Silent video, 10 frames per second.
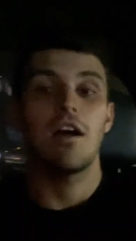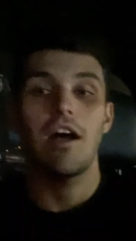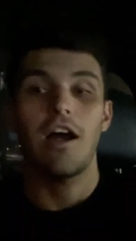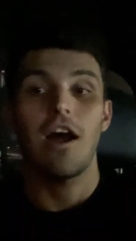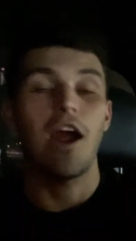
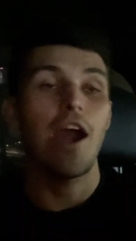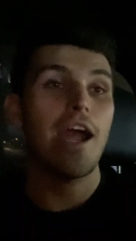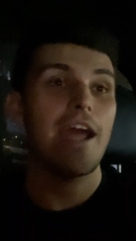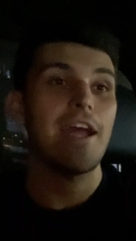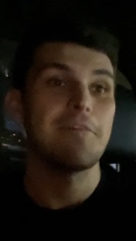All
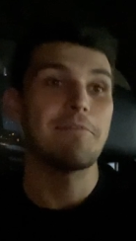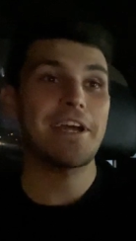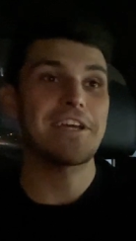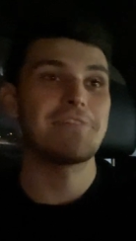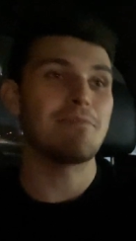right, I'm
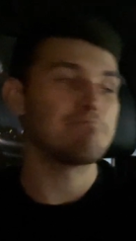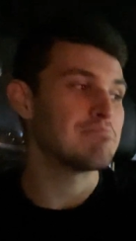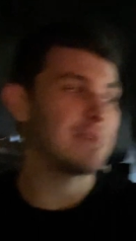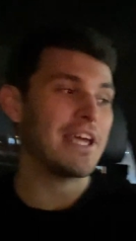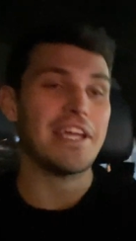making a
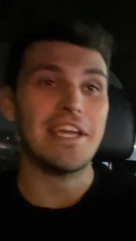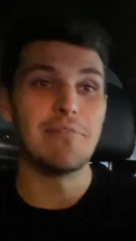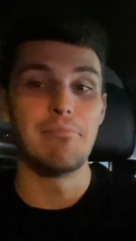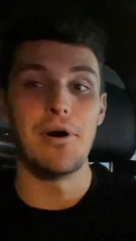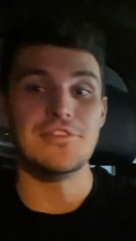big
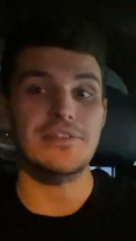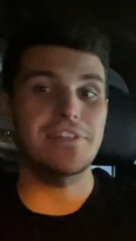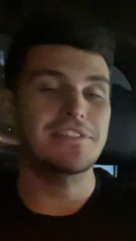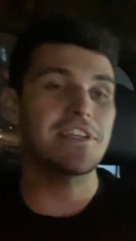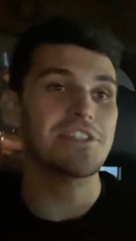impulsive
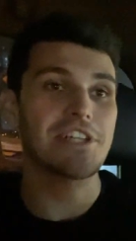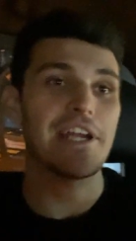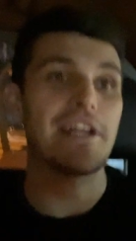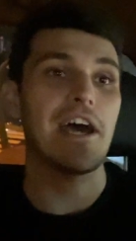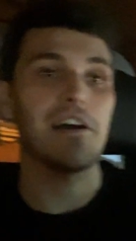decision
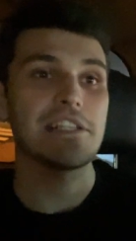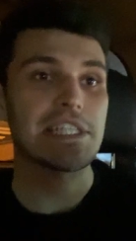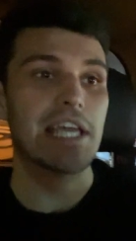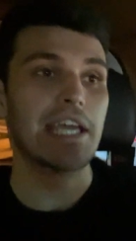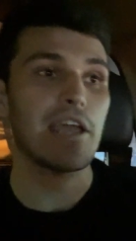right now. It's
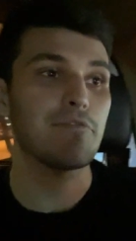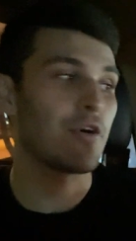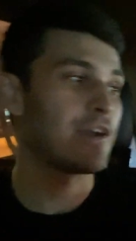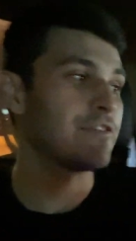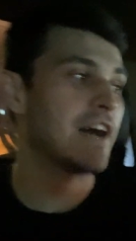like
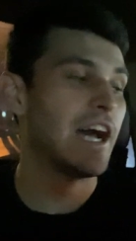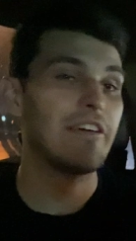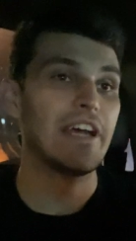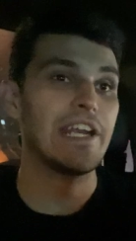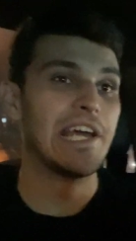8.45
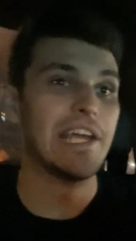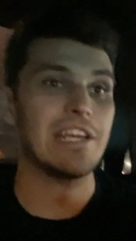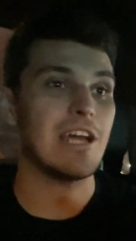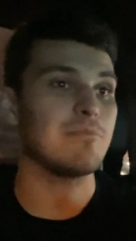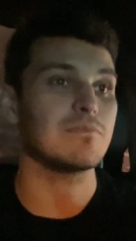at night
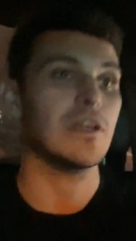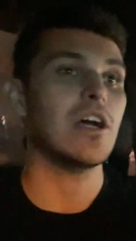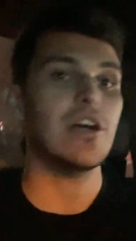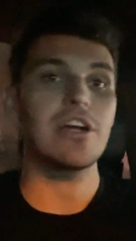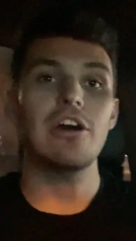and I'm
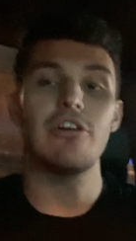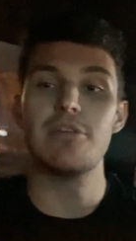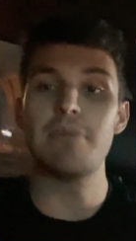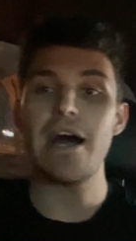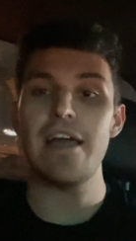going
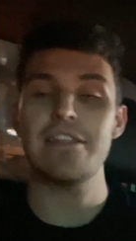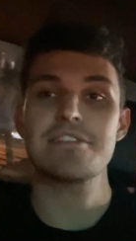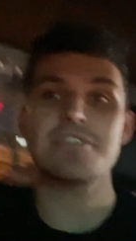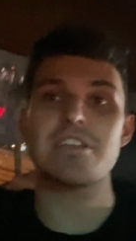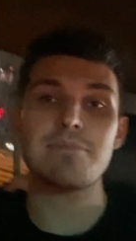to buy this
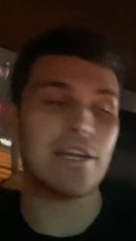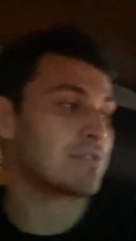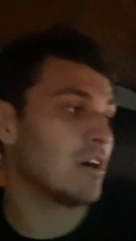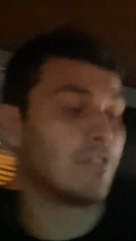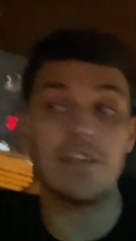6 by
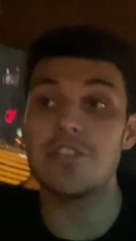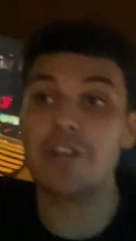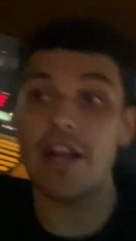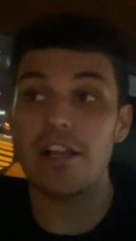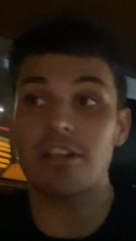12 foot
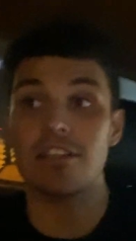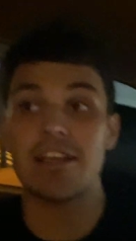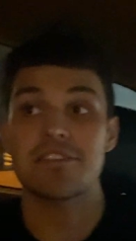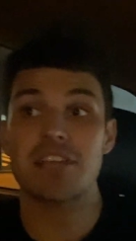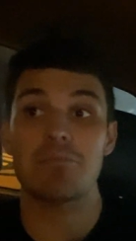trailer,
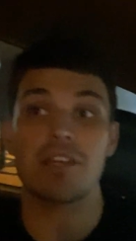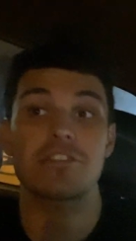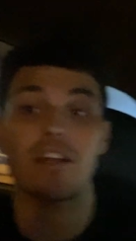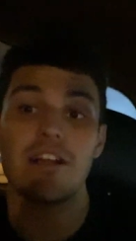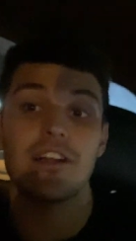landscaping
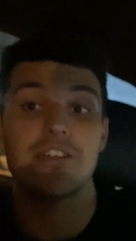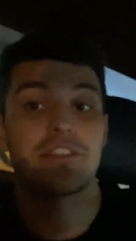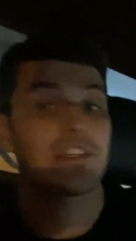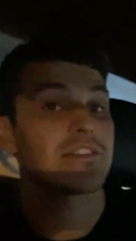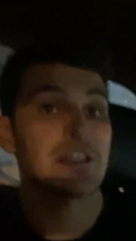trailer,
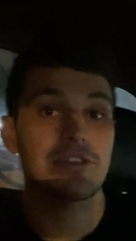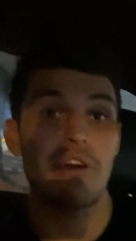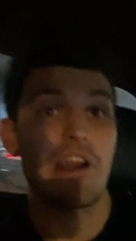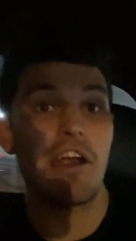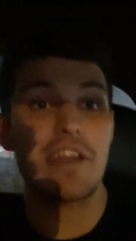just like the
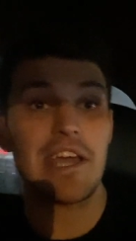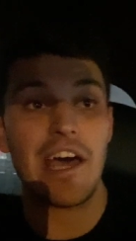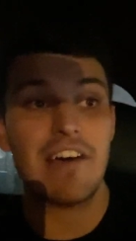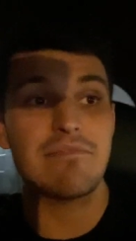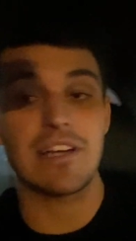one I already
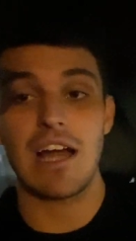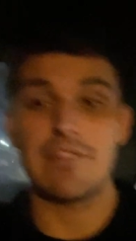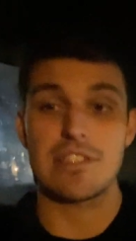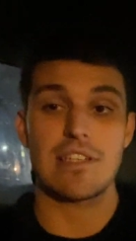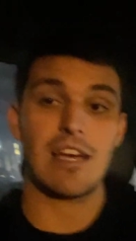have, but obviously